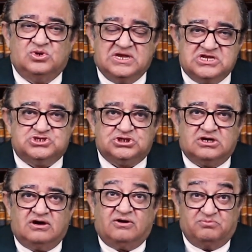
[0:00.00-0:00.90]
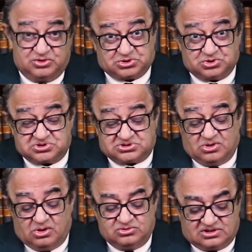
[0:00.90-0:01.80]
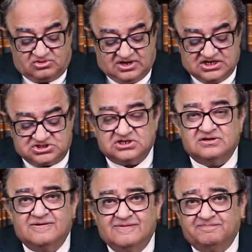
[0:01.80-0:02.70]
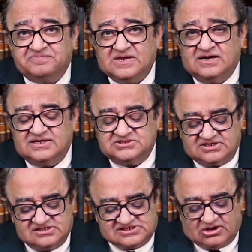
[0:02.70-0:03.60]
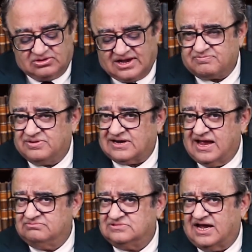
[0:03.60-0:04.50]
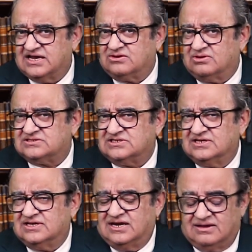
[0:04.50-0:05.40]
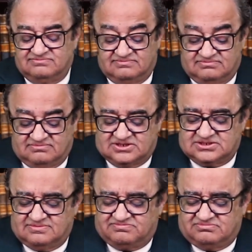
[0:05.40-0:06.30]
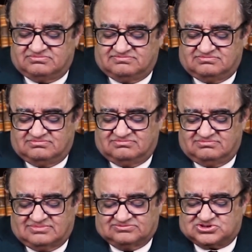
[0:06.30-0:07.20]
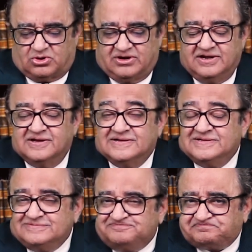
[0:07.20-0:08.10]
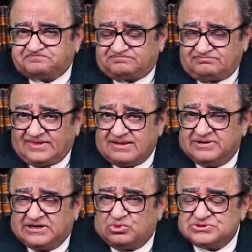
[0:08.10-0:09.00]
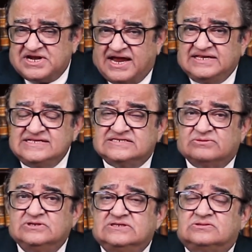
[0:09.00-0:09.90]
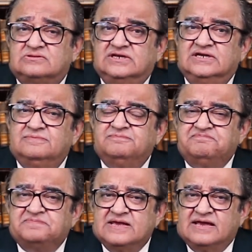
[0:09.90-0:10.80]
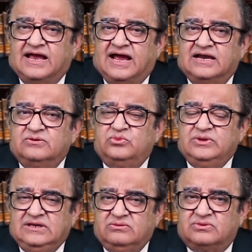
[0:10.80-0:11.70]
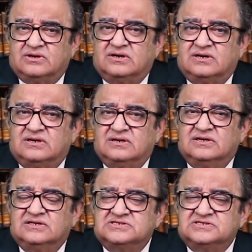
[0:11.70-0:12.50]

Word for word: creature of Bhutto's own creation, uh, General Ziaul Haq, but I'm digressing and I'm, uh, I'm sorry. But it was 1973 and we were